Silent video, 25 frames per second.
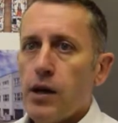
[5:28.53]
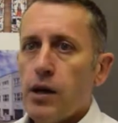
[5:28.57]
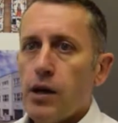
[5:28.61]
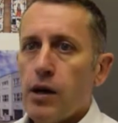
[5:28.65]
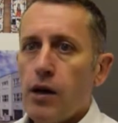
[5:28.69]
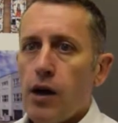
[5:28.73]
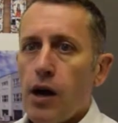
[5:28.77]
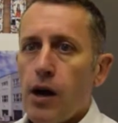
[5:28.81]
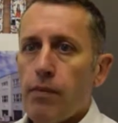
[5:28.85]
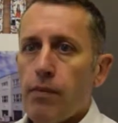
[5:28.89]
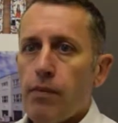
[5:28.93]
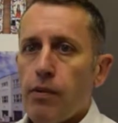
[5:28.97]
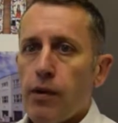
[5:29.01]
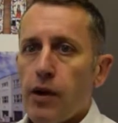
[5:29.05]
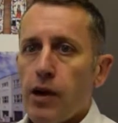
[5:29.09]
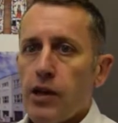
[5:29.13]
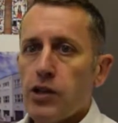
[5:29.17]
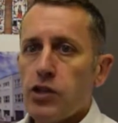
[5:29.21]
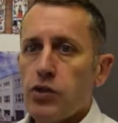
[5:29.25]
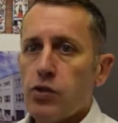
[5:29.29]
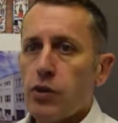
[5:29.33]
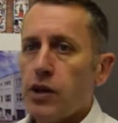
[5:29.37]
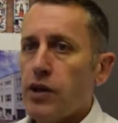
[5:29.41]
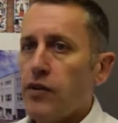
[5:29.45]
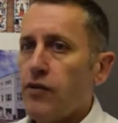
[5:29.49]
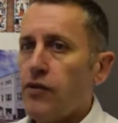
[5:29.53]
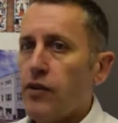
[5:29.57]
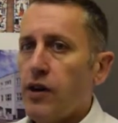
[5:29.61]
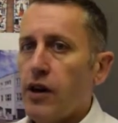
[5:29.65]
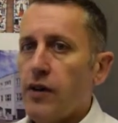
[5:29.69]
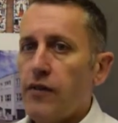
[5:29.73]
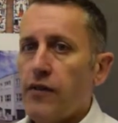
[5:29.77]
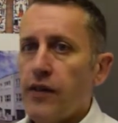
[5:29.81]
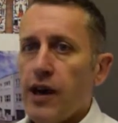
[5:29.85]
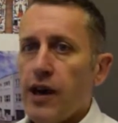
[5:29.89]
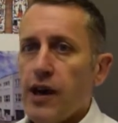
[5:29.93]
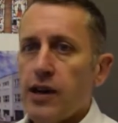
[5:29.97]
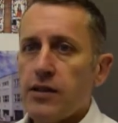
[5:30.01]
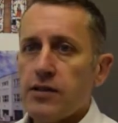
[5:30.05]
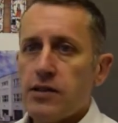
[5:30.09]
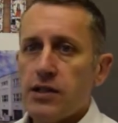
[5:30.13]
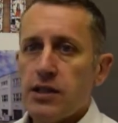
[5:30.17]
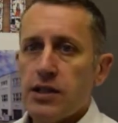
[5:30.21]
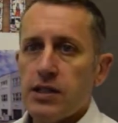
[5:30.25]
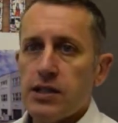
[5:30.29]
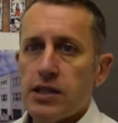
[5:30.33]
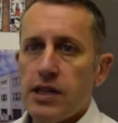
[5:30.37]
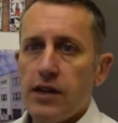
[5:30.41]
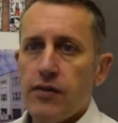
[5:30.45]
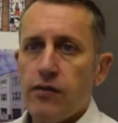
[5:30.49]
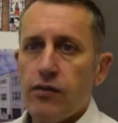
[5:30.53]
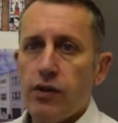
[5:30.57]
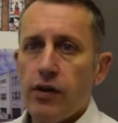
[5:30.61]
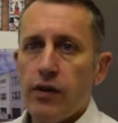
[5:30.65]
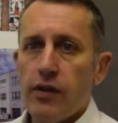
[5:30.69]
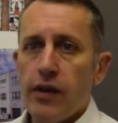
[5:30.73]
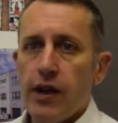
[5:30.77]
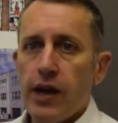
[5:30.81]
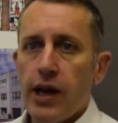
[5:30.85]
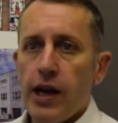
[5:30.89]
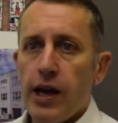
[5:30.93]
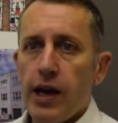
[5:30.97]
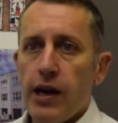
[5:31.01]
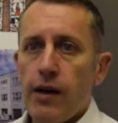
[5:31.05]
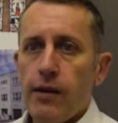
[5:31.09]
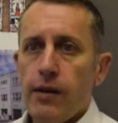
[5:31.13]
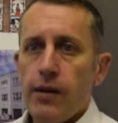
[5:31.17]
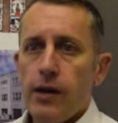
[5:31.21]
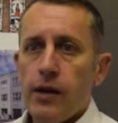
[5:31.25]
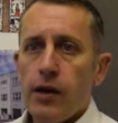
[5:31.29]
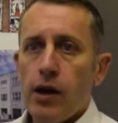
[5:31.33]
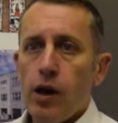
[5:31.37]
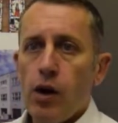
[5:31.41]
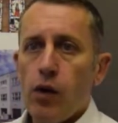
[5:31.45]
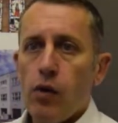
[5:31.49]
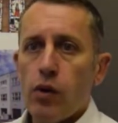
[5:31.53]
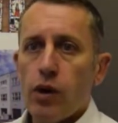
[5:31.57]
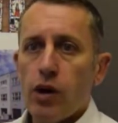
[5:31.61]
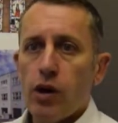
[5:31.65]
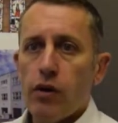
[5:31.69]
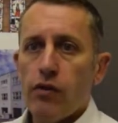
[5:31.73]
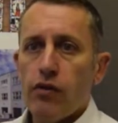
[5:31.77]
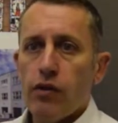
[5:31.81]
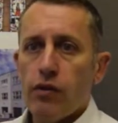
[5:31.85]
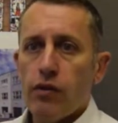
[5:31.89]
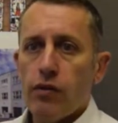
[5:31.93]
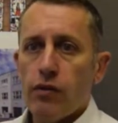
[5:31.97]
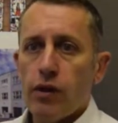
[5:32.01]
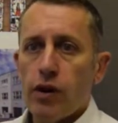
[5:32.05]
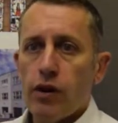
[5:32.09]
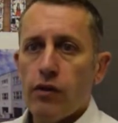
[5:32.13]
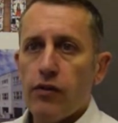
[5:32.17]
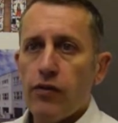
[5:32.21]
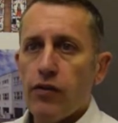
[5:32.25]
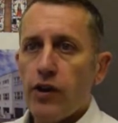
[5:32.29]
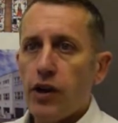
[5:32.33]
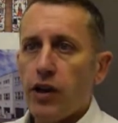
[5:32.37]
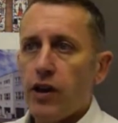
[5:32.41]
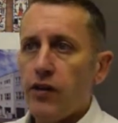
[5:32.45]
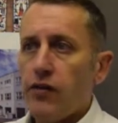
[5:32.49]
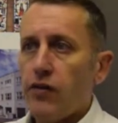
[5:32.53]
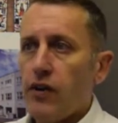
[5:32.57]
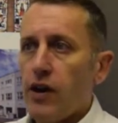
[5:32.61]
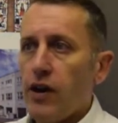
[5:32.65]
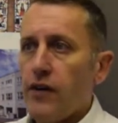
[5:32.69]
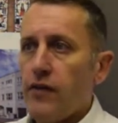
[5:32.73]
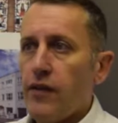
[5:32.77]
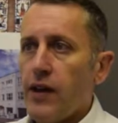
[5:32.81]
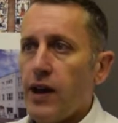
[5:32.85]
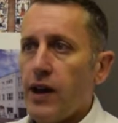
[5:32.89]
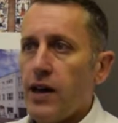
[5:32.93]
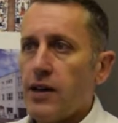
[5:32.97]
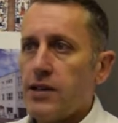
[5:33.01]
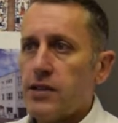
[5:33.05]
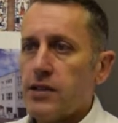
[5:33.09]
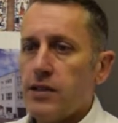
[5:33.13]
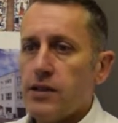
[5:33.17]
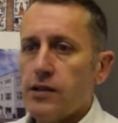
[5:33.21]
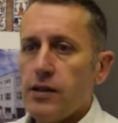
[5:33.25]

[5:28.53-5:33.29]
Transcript: Guide price 25,000. There's another one there, Old Guildford Road, 35,000.